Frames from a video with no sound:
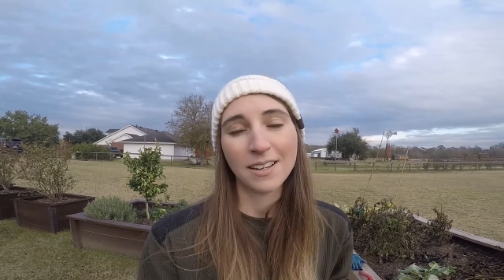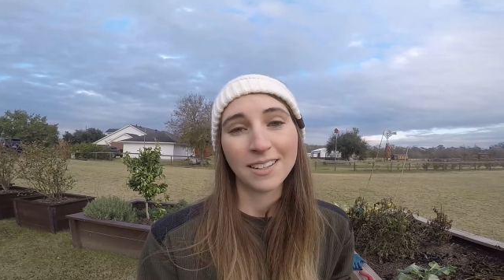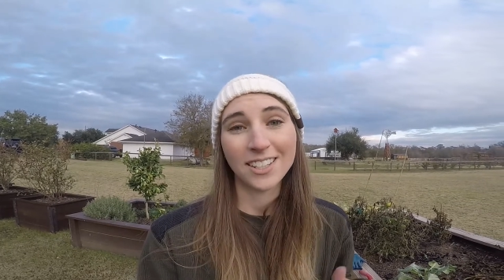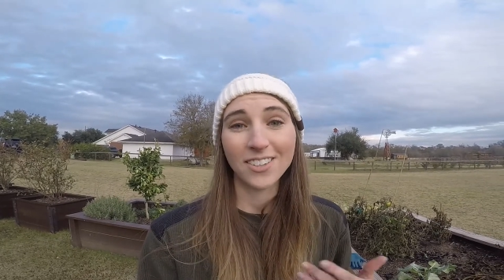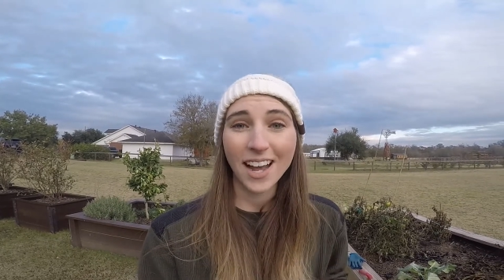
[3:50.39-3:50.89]

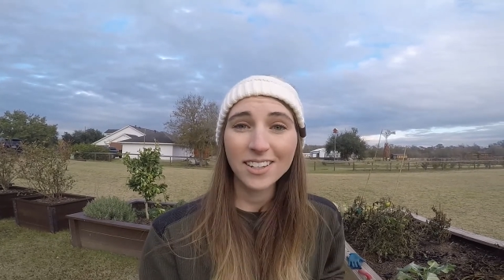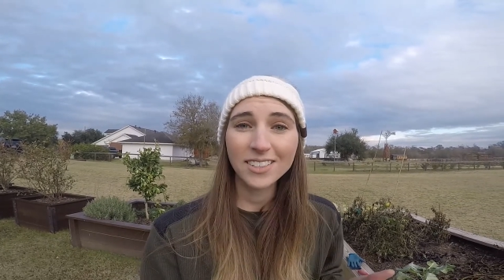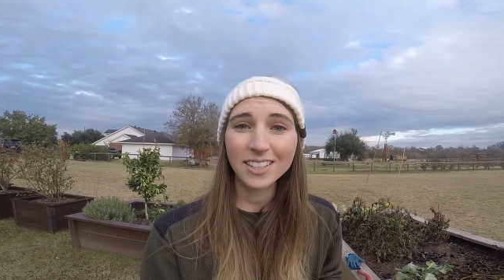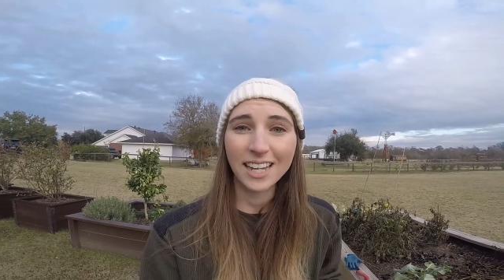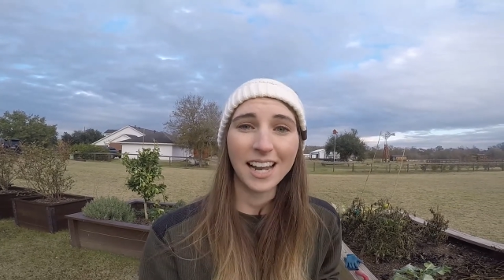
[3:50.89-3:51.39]
because you
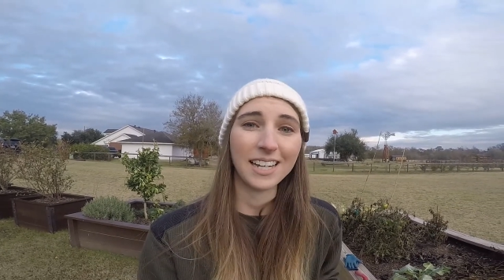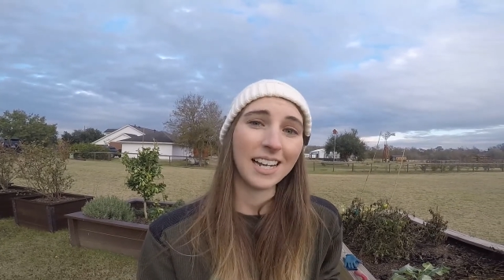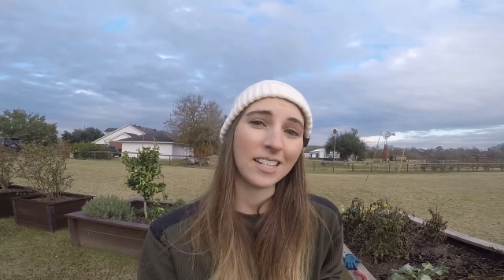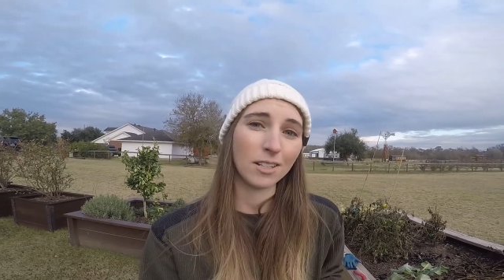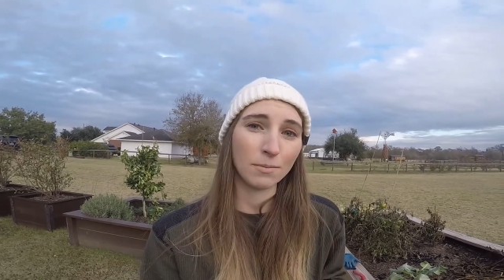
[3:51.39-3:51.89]
actually can't
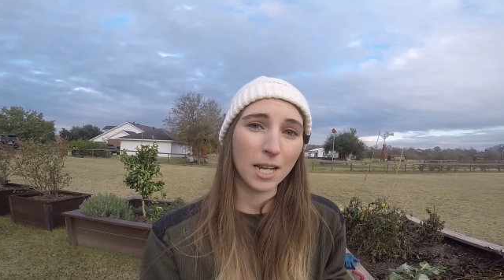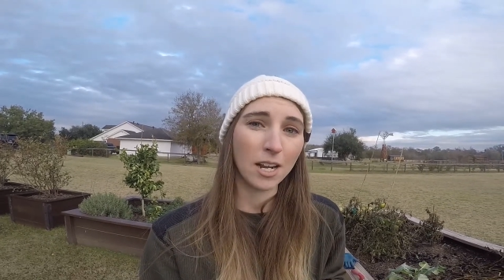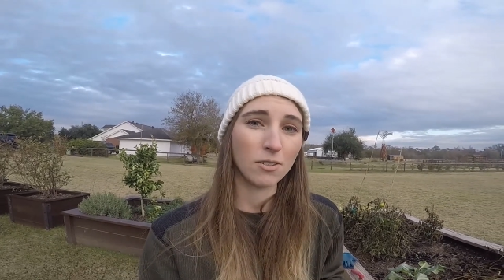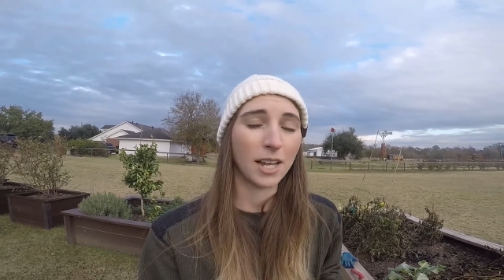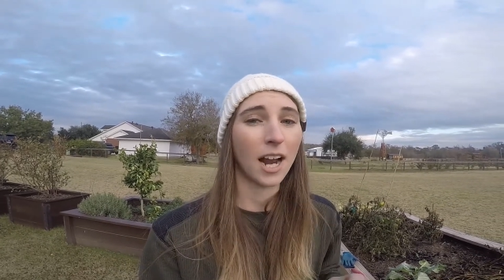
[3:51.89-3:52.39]
eat sweet
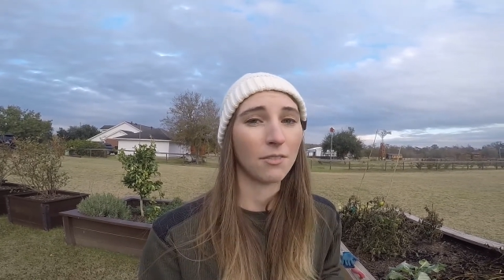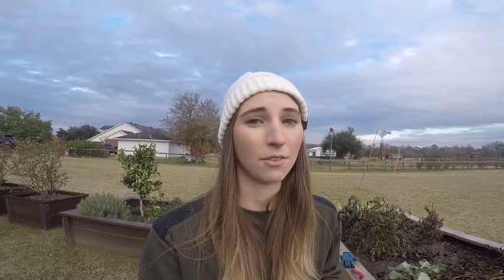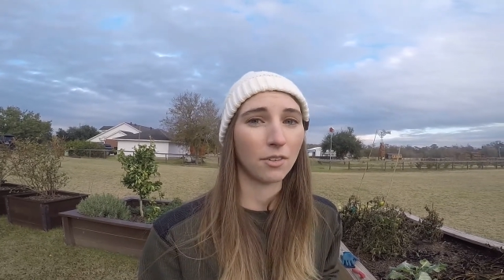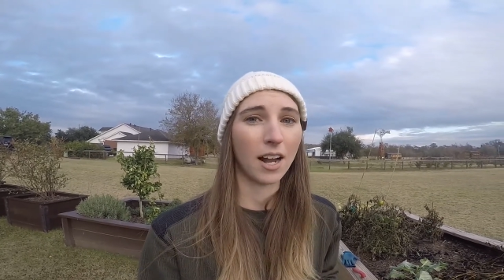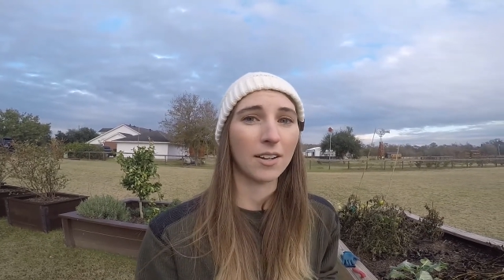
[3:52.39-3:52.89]
potatoes out of
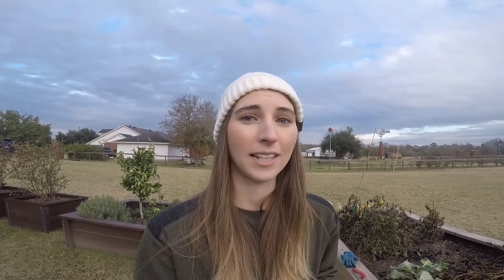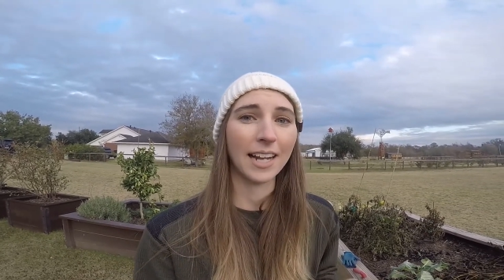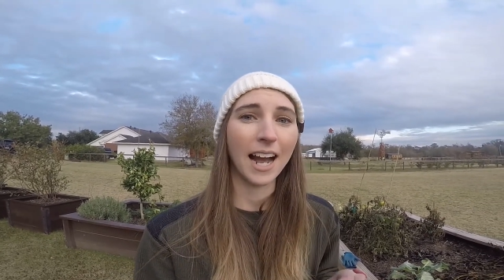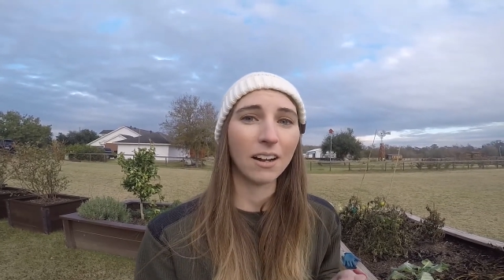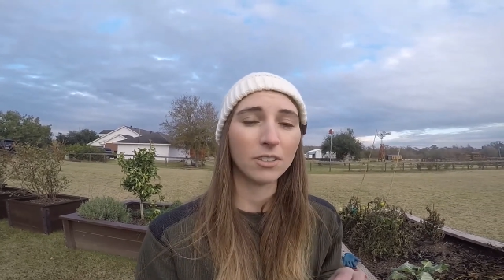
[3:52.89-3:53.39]
the ground. They
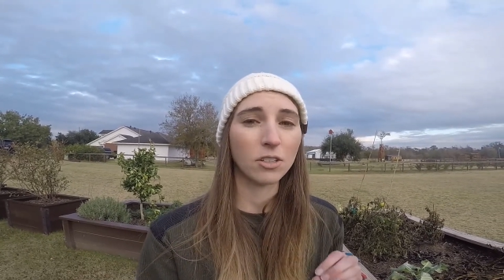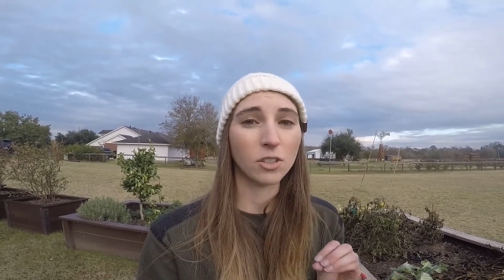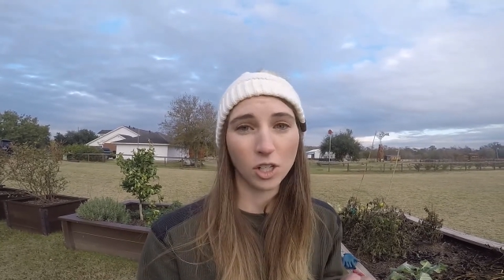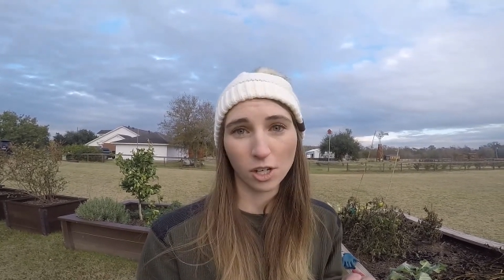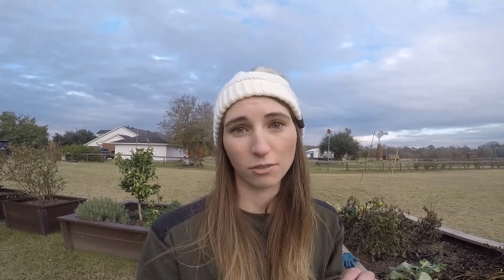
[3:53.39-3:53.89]
have to
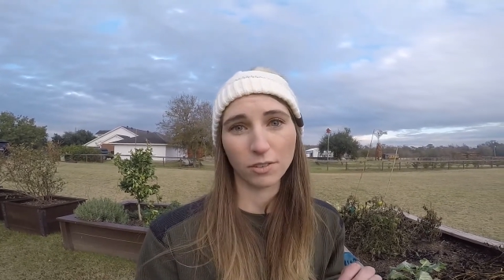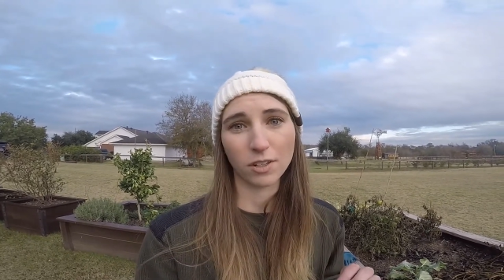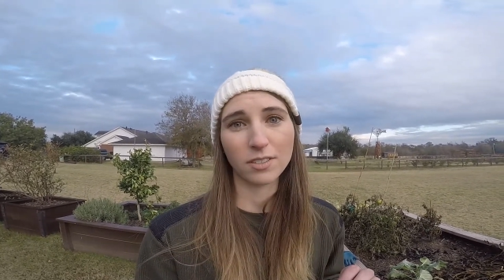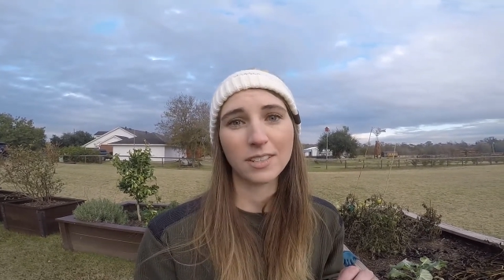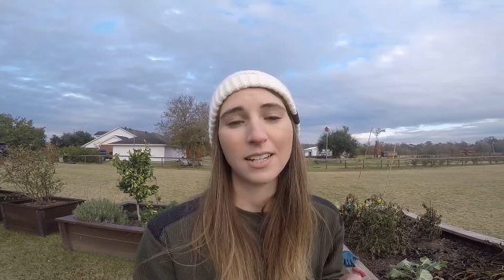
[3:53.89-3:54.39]
cure first,